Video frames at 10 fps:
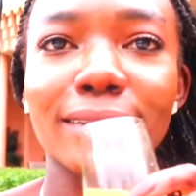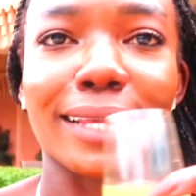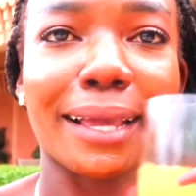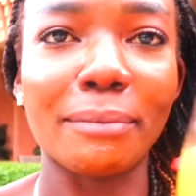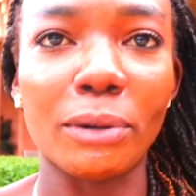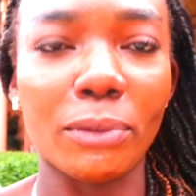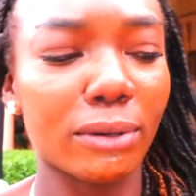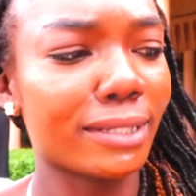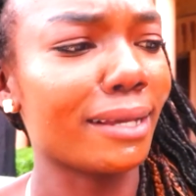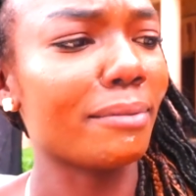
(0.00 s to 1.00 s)
It's like a
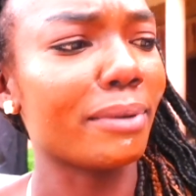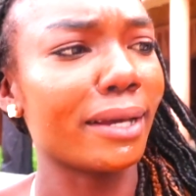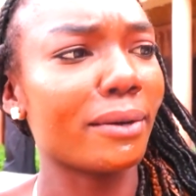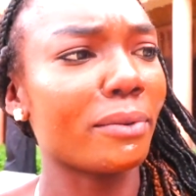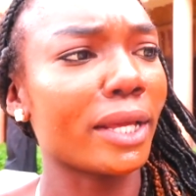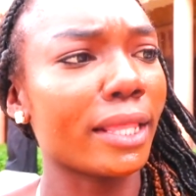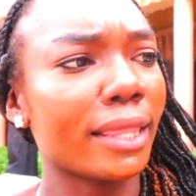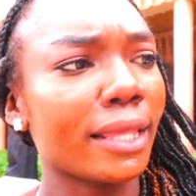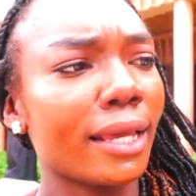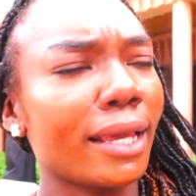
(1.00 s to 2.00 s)
mimosa, but with,
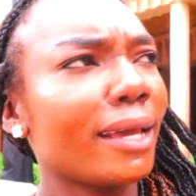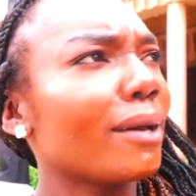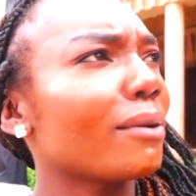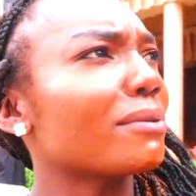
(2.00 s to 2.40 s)
what